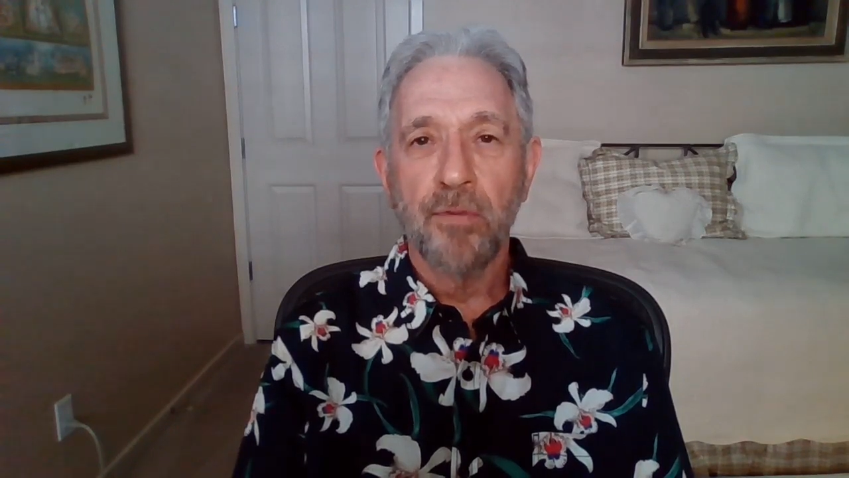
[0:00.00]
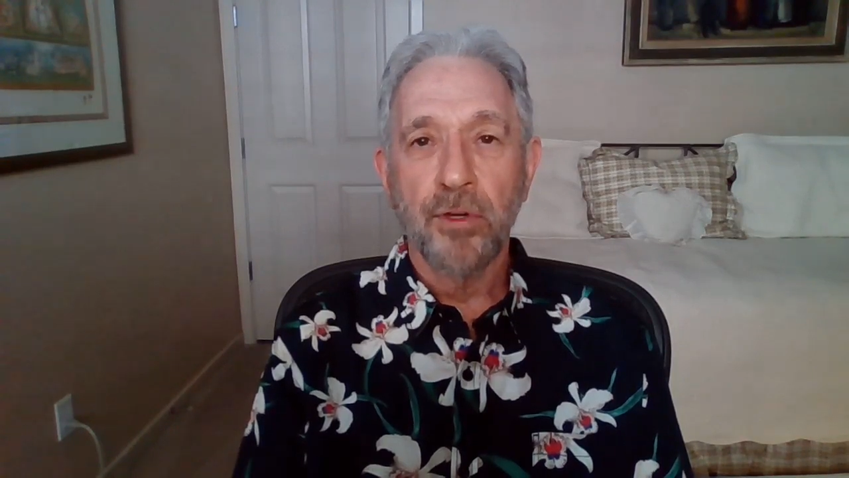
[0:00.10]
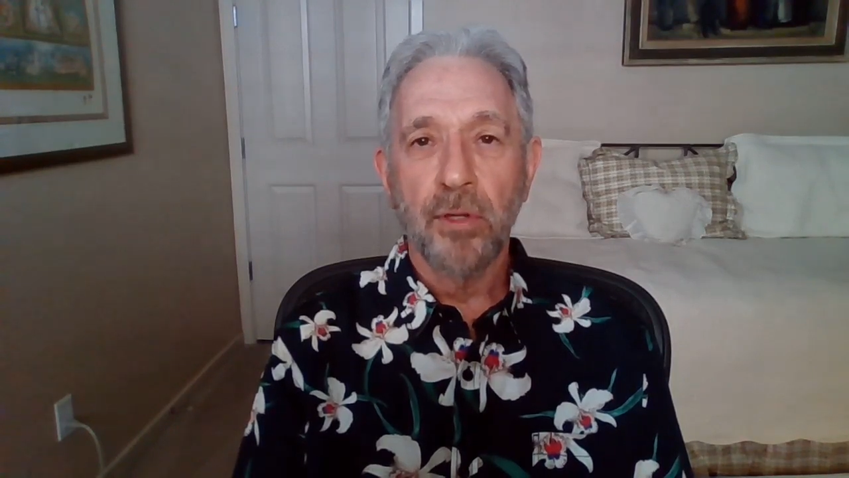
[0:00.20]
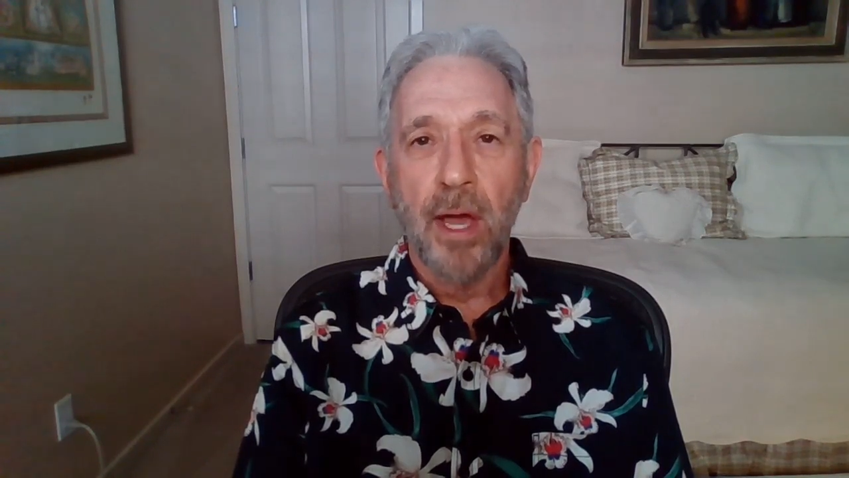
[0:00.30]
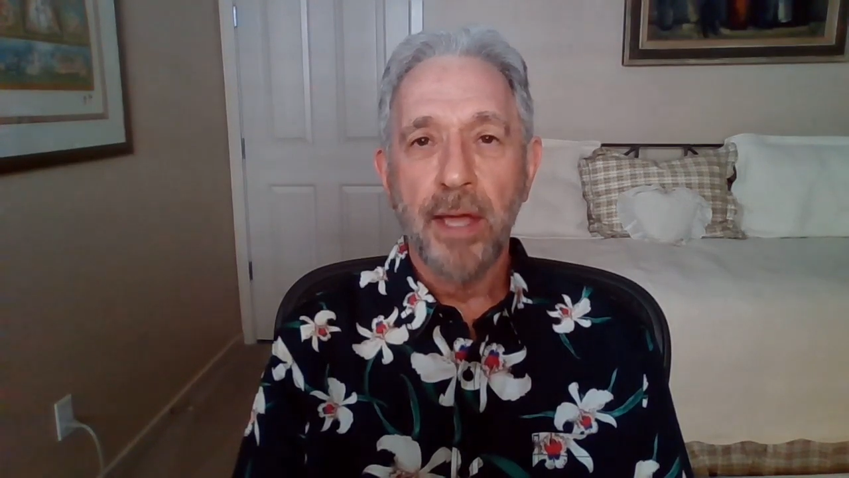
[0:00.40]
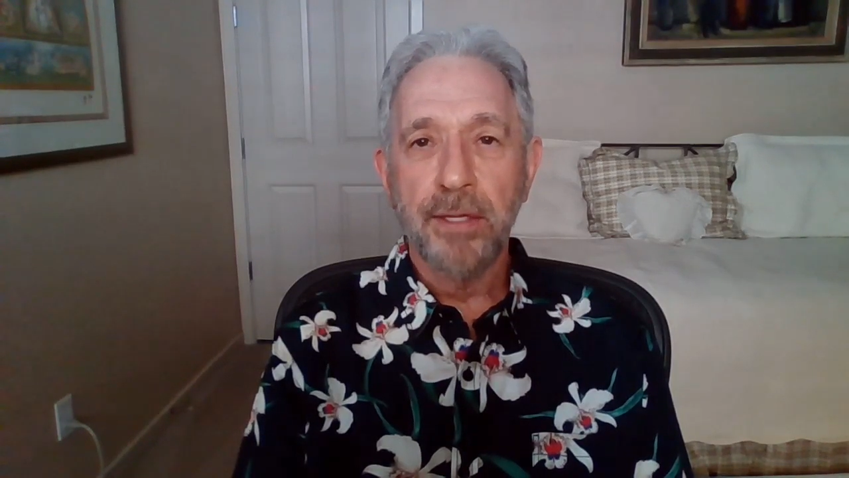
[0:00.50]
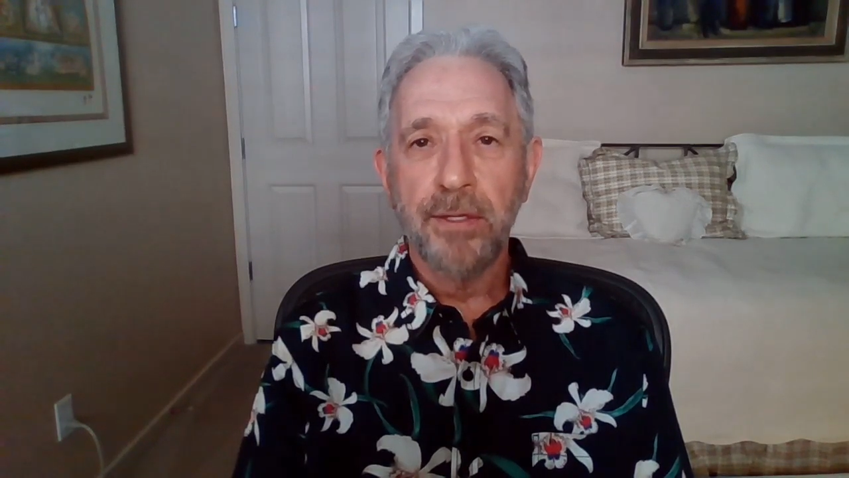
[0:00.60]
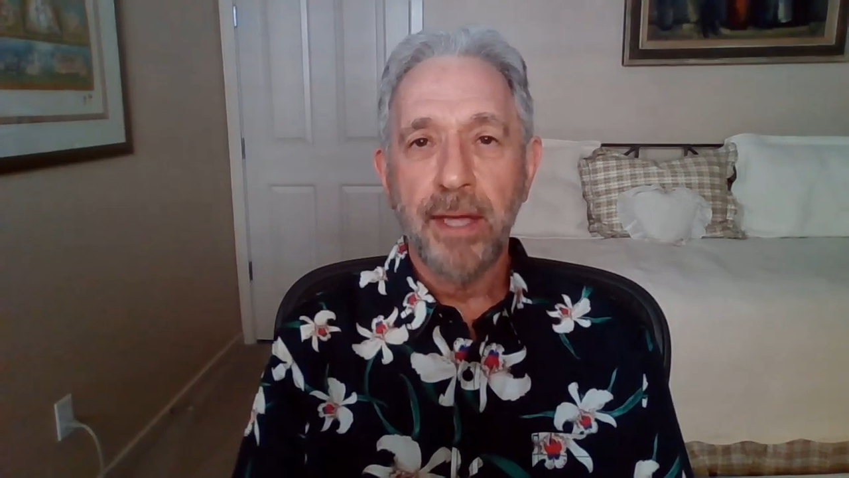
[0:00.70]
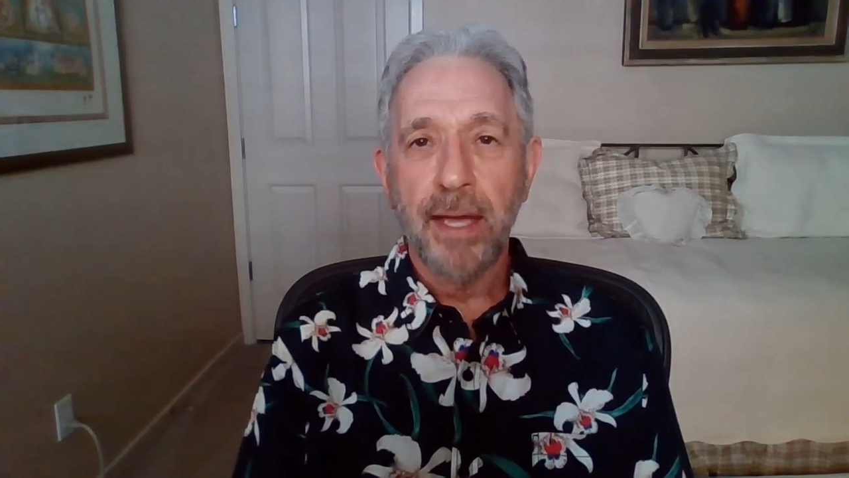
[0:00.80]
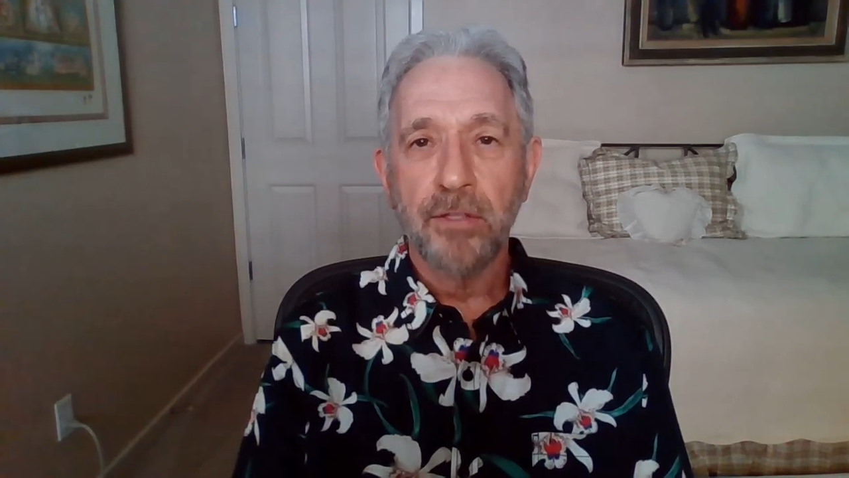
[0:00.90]
If you're lying
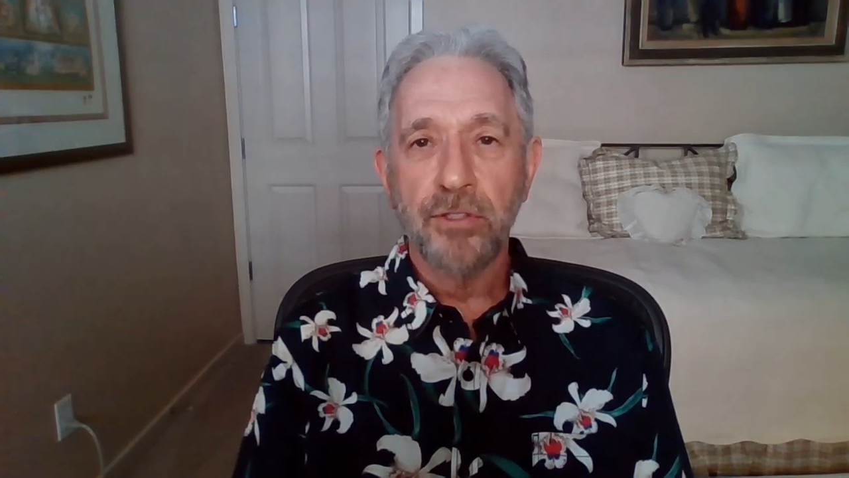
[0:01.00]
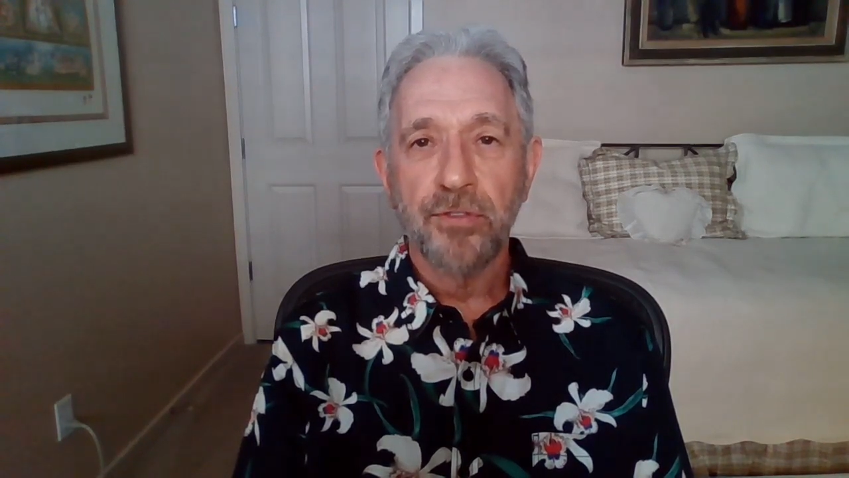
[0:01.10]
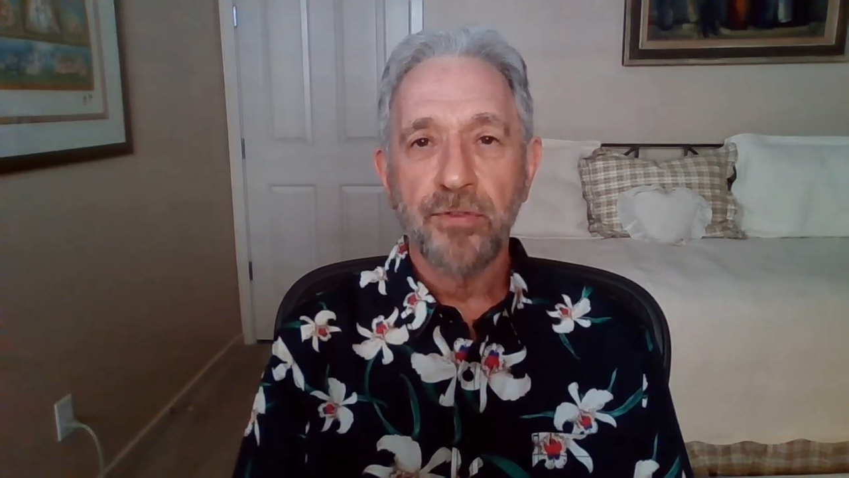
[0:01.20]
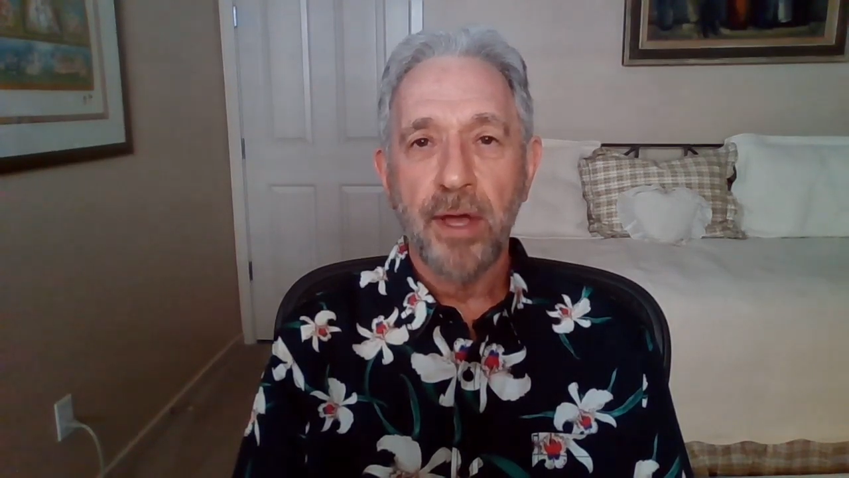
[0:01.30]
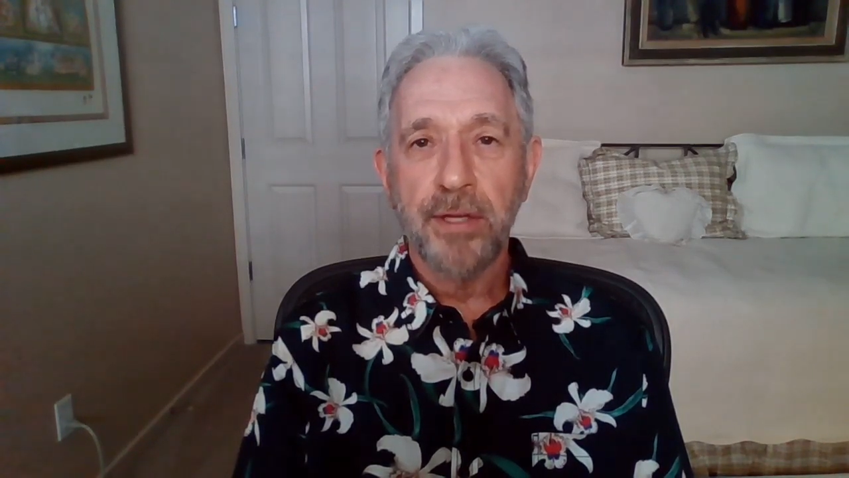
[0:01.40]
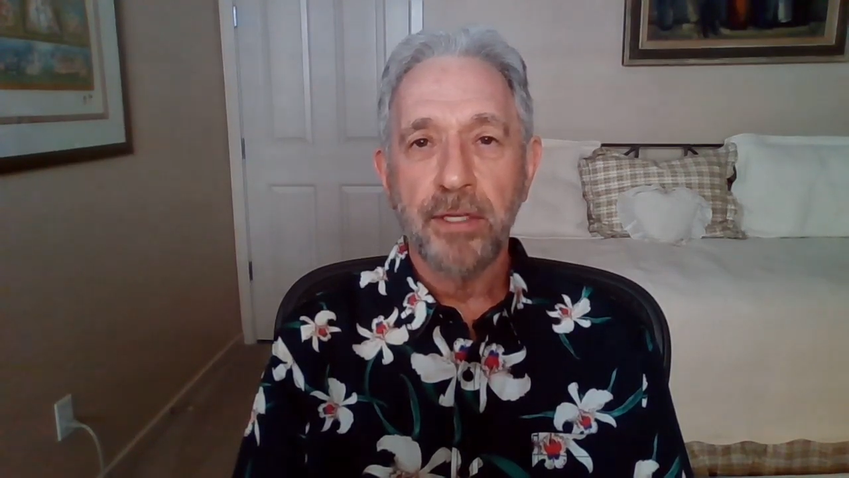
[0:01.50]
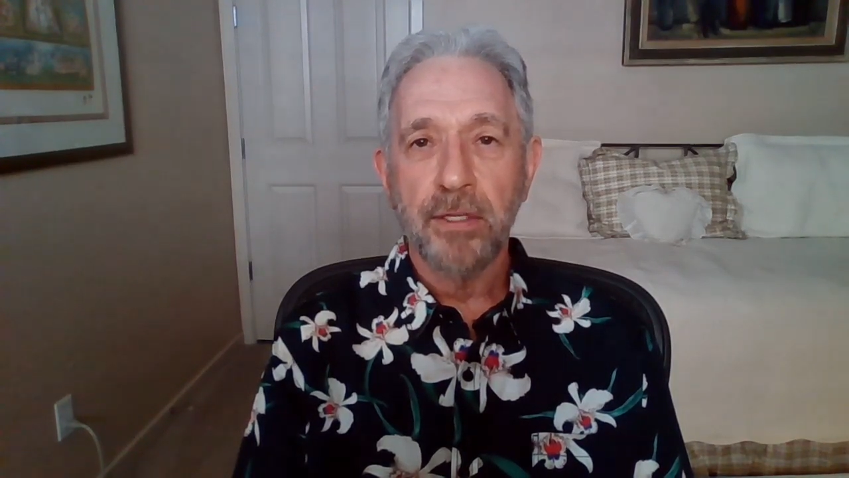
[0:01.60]
down, just finding